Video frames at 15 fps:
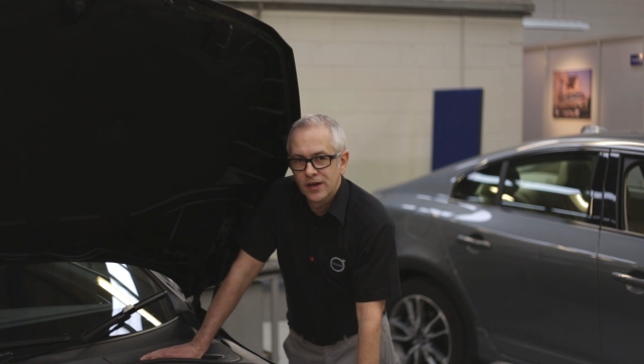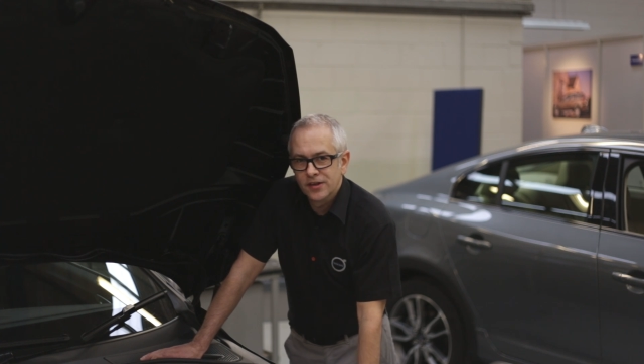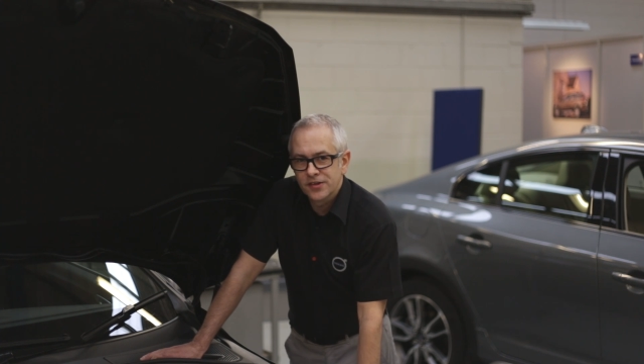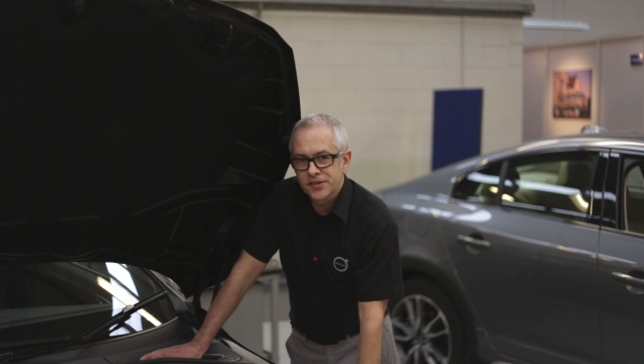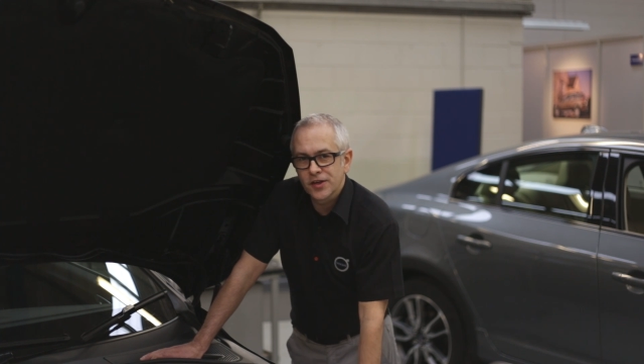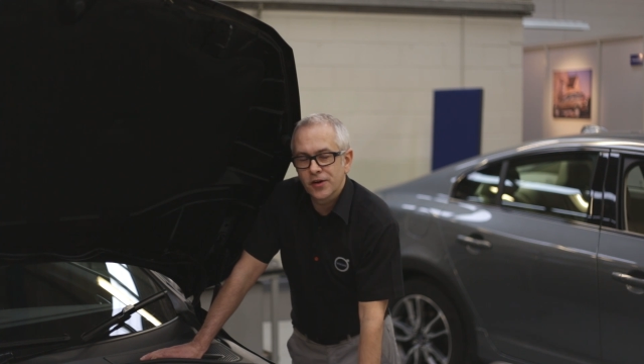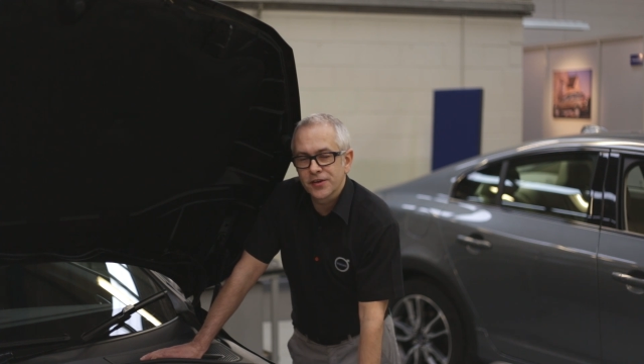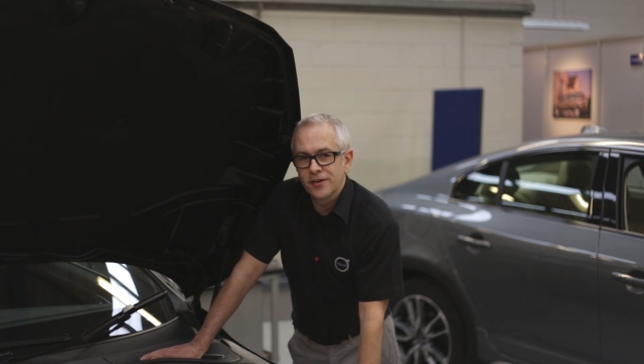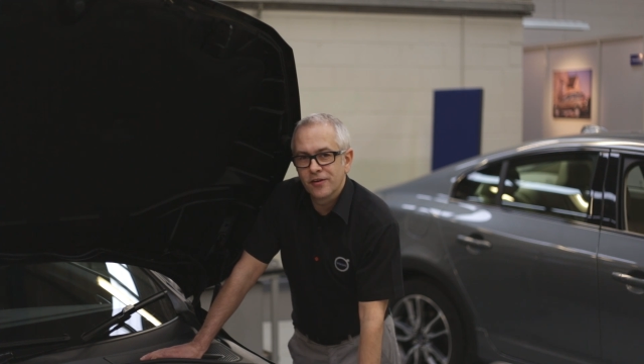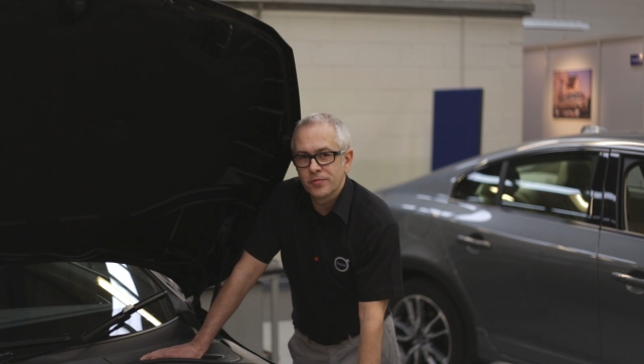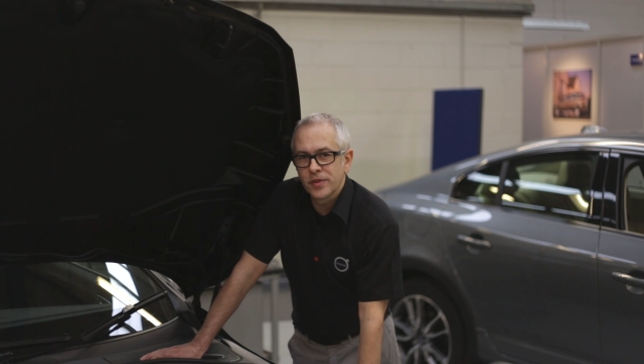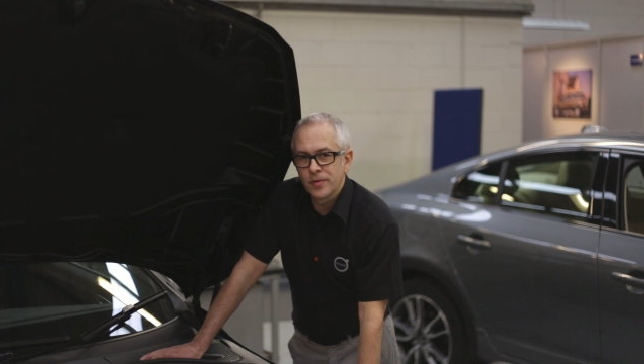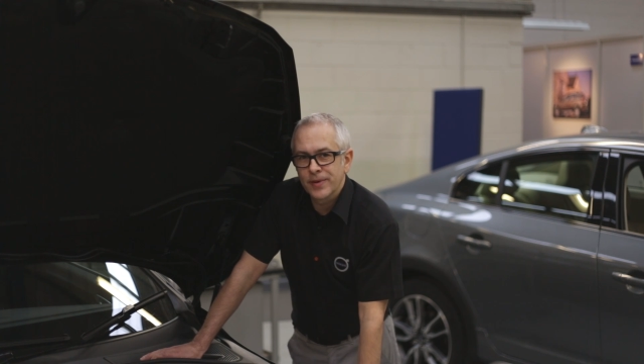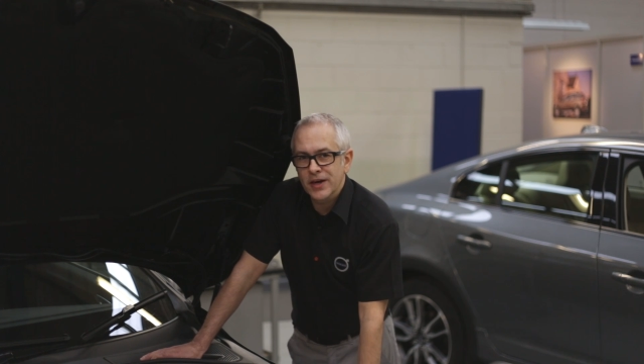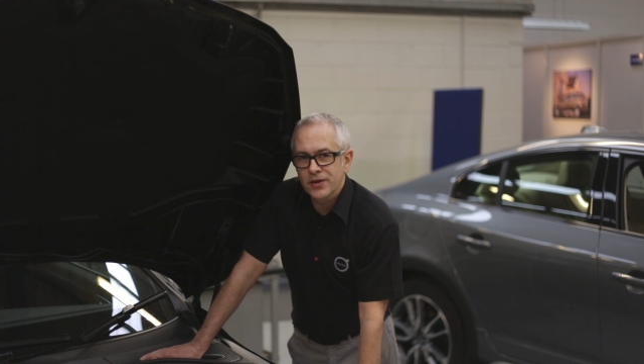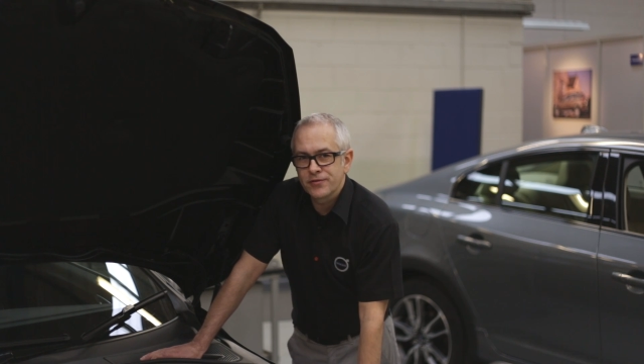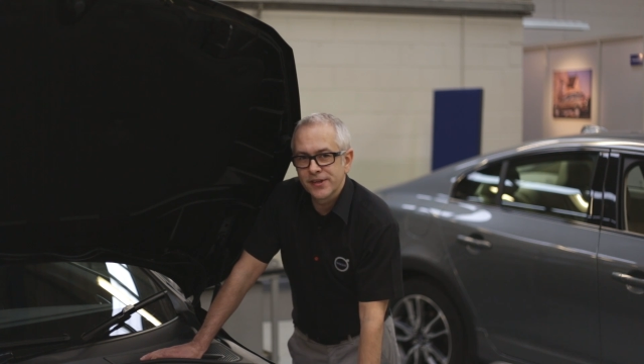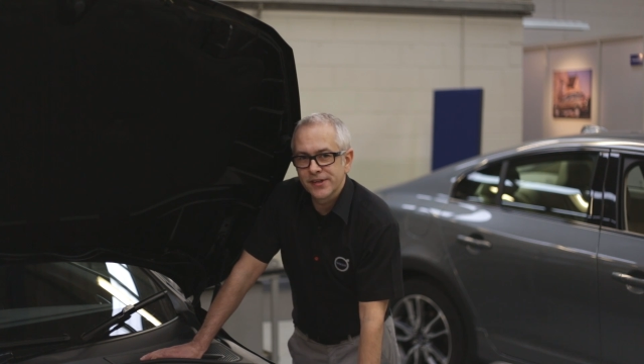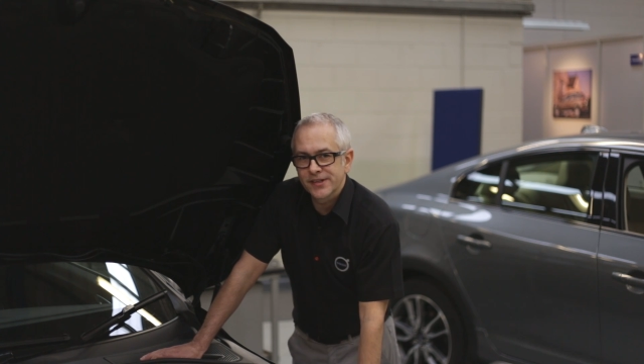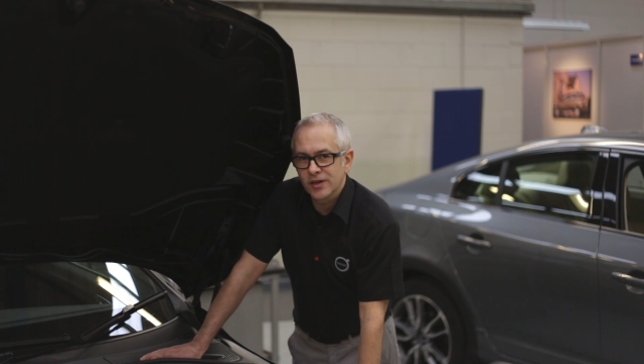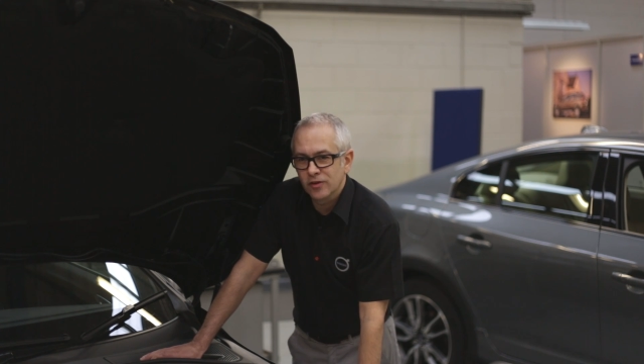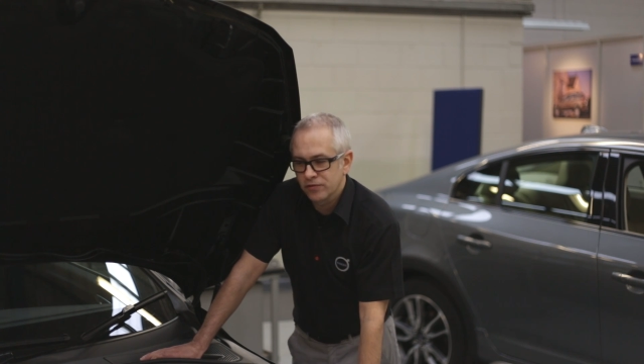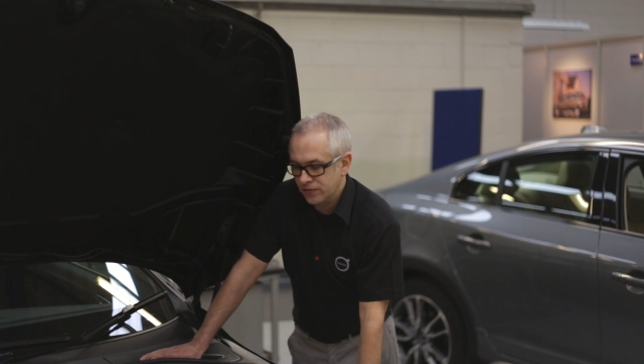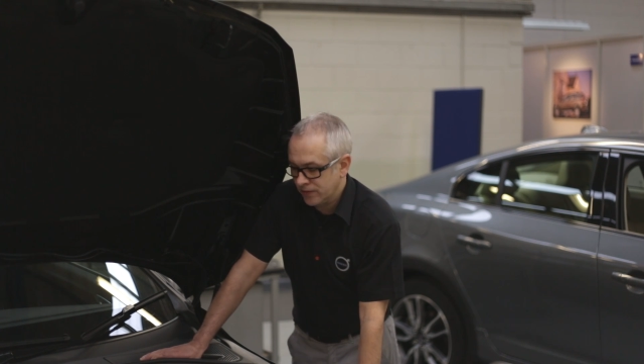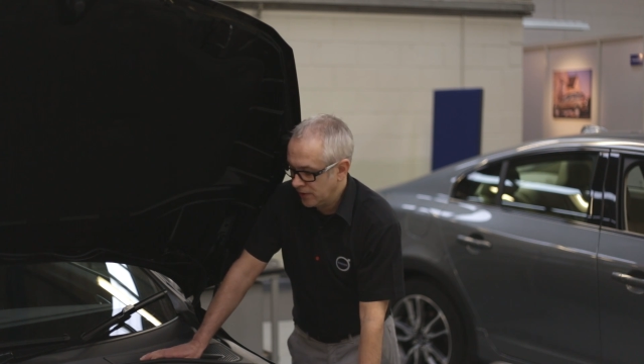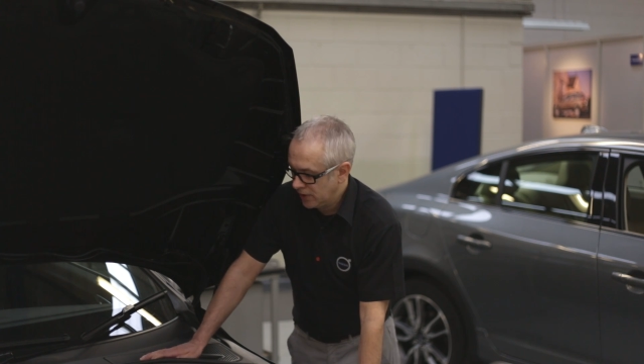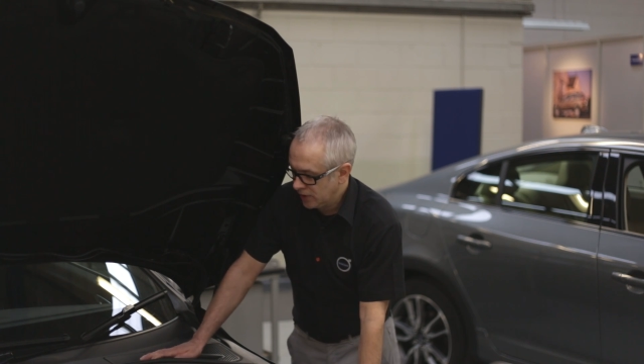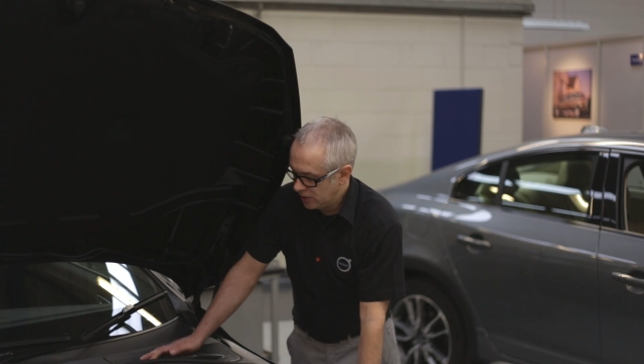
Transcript: Starting off with the battery itself,